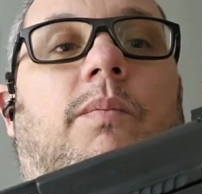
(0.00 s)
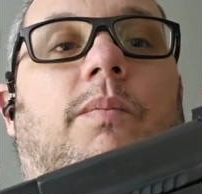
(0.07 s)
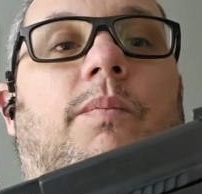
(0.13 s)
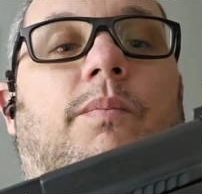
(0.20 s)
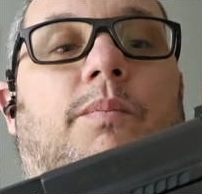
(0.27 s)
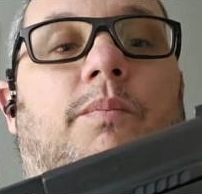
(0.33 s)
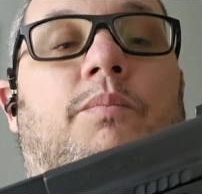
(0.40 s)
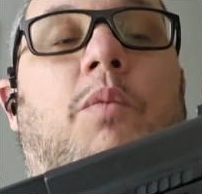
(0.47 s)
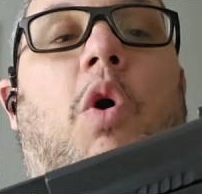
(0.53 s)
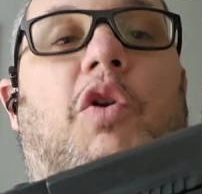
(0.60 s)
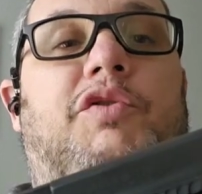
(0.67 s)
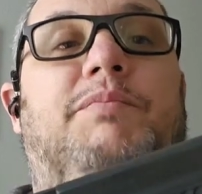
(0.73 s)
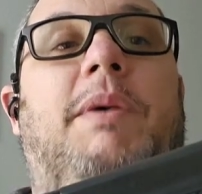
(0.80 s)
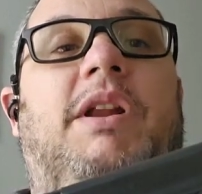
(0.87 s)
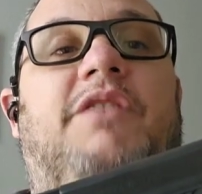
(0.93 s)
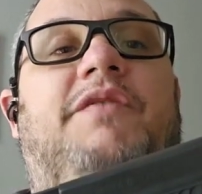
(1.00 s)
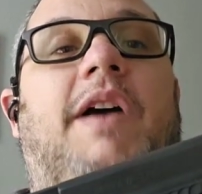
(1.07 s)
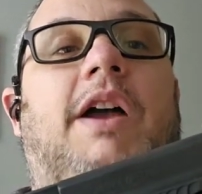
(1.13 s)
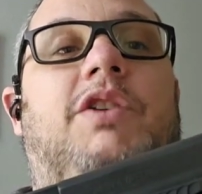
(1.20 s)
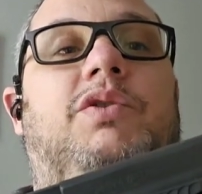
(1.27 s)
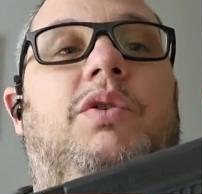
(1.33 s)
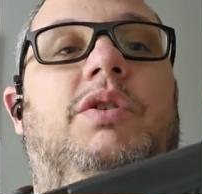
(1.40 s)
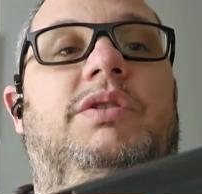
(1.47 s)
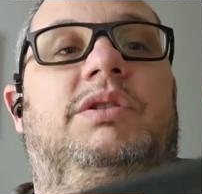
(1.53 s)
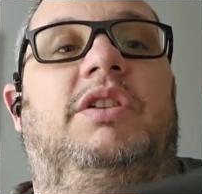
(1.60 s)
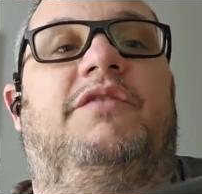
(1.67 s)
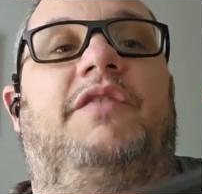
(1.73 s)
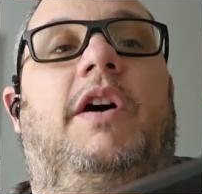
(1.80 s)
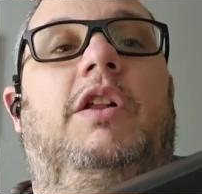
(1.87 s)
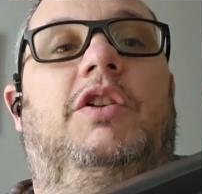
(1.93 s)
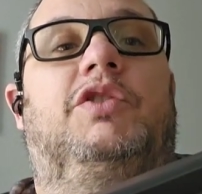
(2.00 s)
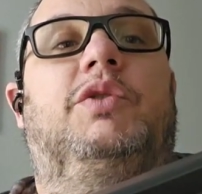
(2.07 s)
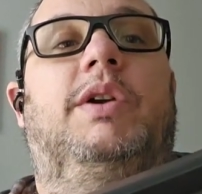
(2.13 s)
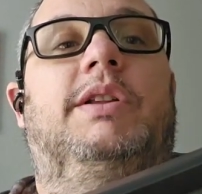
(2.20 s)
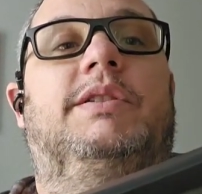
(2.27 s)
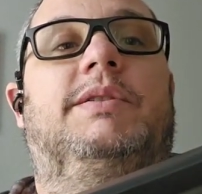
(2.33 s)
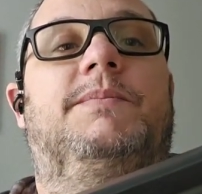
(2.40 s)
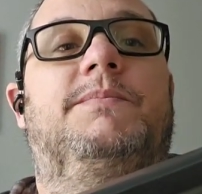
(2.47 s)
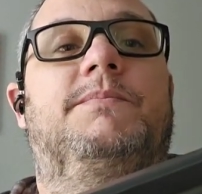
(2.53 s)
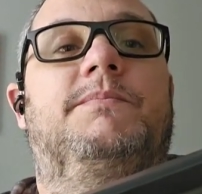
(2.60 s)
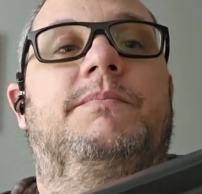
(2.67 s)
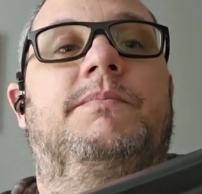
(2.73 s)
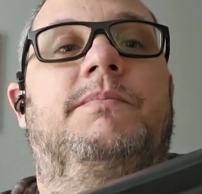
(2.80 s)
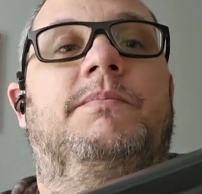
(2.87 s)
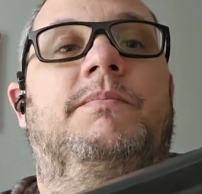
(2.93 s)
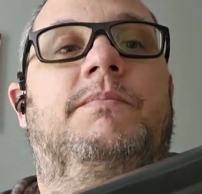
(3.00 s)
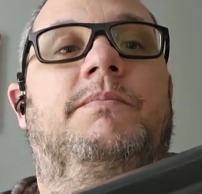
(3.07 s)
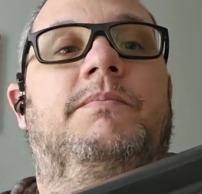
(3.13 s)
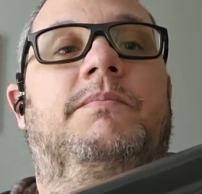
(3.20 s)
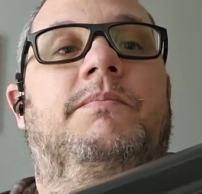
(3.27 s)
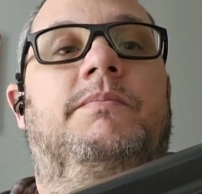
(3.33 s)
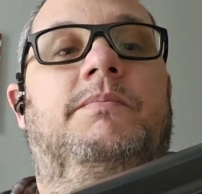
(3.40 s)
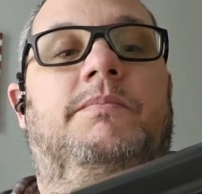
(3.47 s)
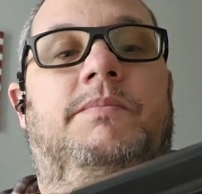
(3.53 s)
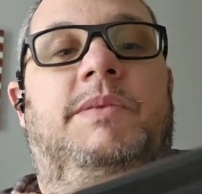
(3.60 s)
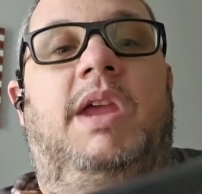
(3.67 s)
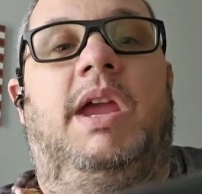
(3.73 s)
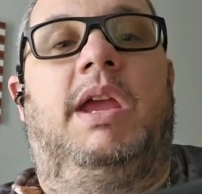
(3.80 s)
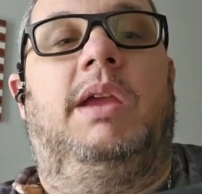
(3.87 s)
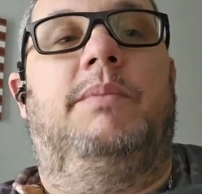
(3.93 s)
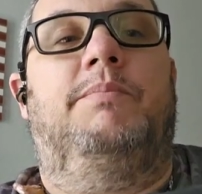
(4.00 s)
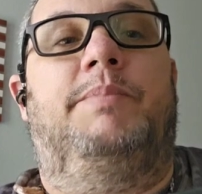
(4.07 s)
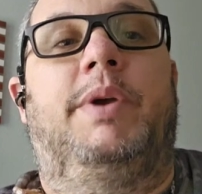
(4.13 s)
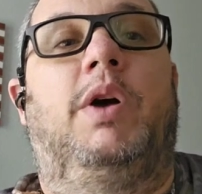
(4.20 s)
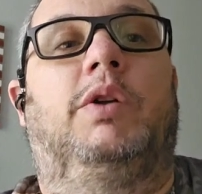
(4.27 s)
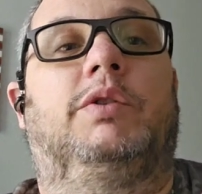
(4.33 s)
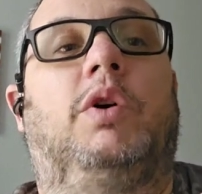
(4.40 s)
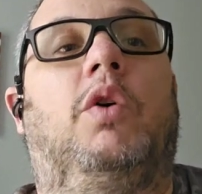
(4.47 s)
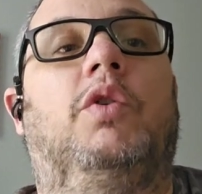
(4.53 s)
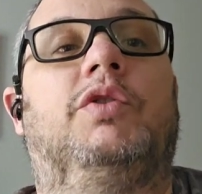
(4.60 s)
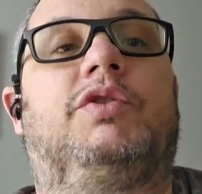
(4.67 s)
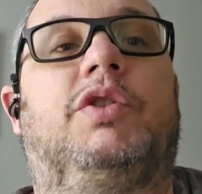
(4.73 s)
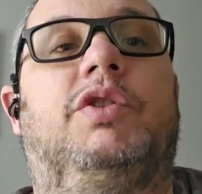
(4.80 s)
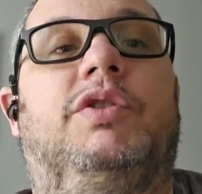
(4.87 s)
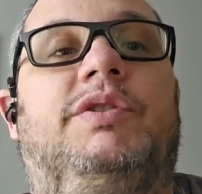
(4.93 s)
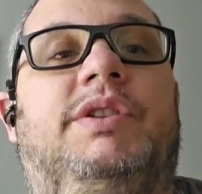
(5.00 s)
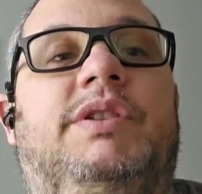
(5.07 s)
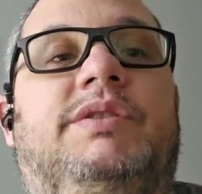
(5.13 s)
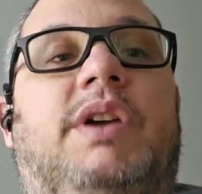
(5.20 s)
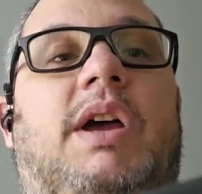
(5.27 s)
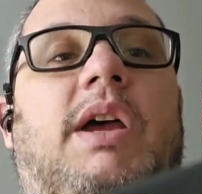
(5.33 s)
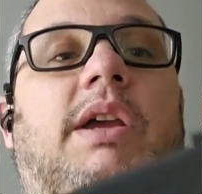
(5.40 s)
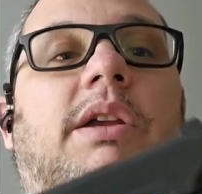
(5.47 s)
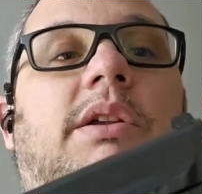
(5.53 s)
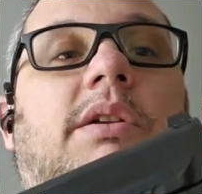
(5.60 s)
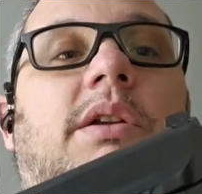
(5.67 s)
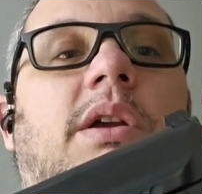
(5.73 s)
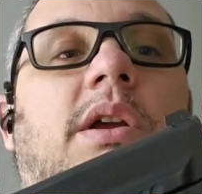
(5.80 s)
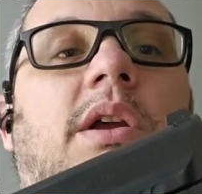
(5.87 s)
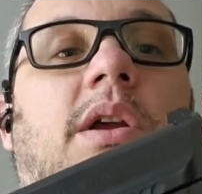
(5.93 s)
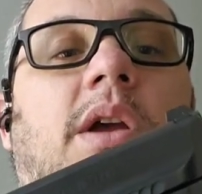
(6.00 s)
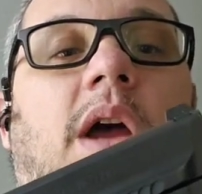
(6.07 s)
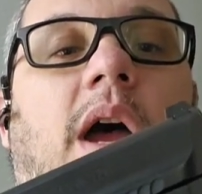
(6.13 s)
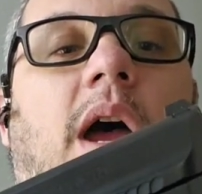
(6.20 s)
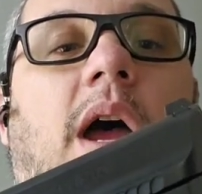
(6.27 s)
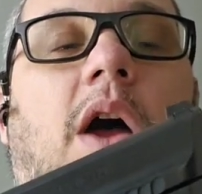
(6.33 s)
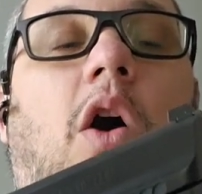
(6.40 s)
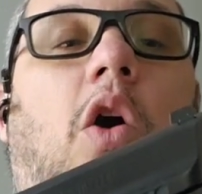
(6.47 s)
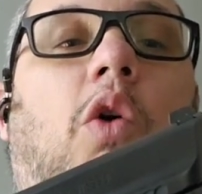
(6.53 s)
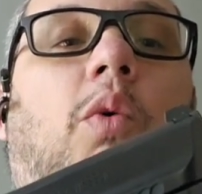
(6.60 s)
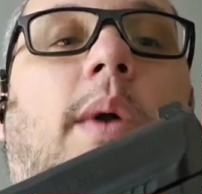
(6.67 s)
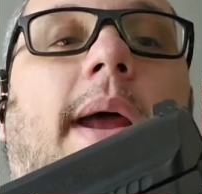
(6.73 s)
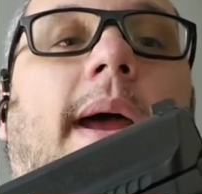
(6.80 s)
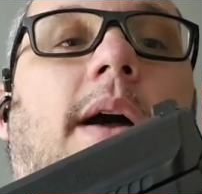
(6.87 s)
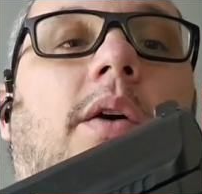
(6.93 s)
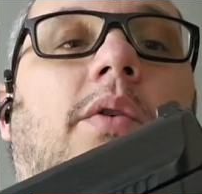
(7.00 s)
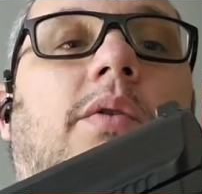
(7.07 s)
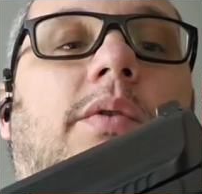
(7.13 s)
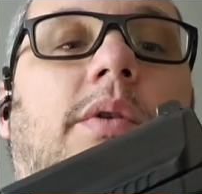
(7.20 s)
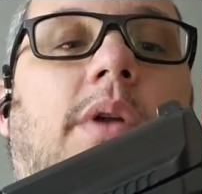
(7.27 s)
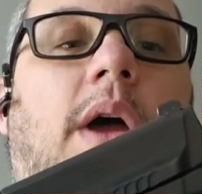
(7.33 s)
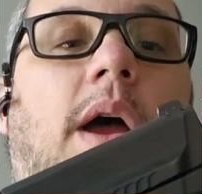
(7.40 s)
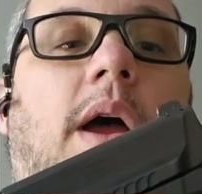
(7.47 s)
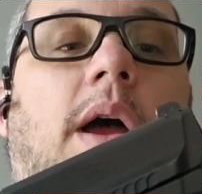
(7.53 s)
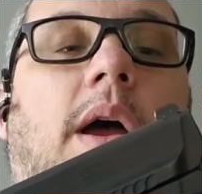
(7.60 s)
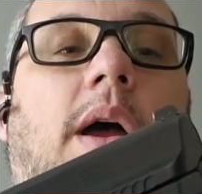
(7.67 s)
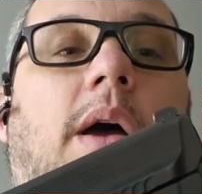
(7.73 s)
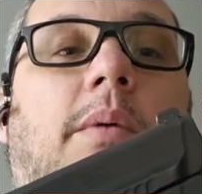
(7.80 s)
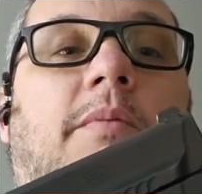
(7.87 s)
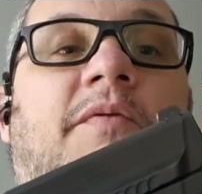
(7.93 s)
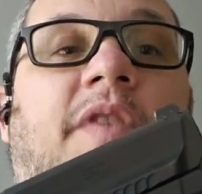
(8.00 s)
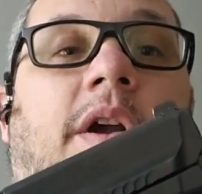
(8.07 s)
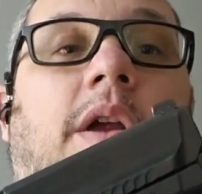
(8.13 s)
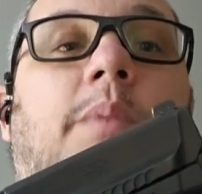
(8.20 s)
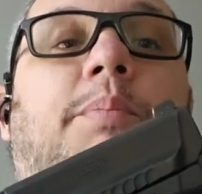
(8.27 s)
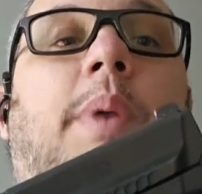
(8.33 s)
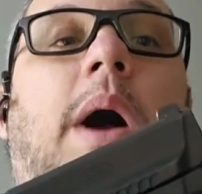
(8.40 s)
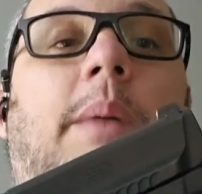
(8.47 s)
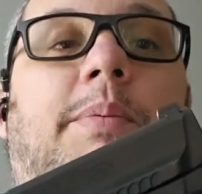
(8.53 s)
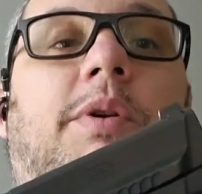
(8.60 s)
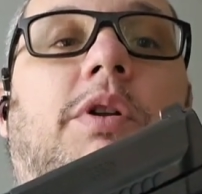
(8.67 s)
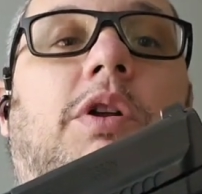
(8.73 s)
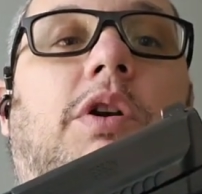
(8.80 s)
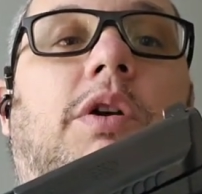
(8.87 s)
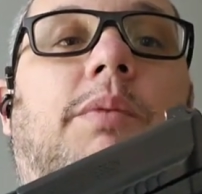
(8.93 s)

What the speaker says: most manufacturers, they follow trends. They build holsters designed around very popular